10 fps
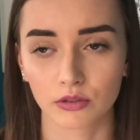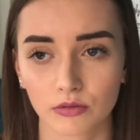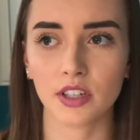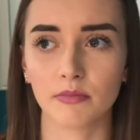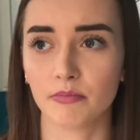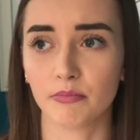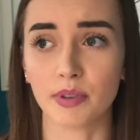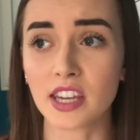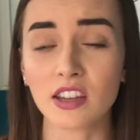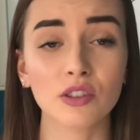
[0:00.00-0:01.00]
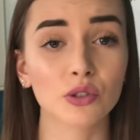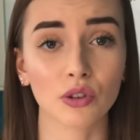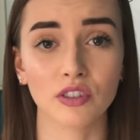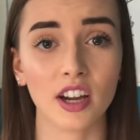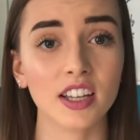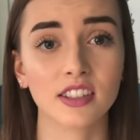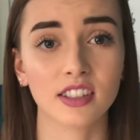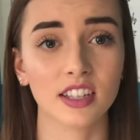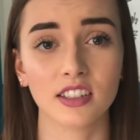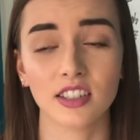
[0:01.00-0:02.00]
Put beans or
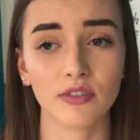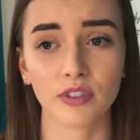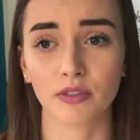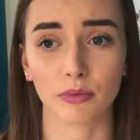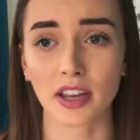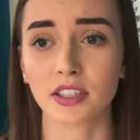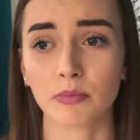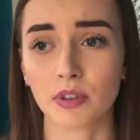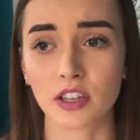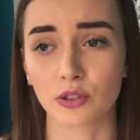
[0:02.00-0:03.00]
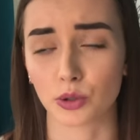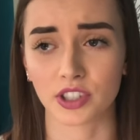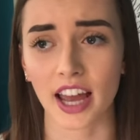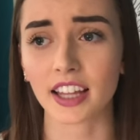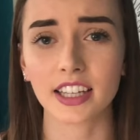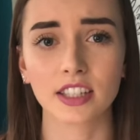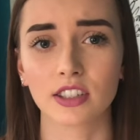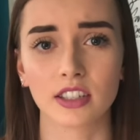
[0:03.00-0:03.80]
nuts in different recipes or salads,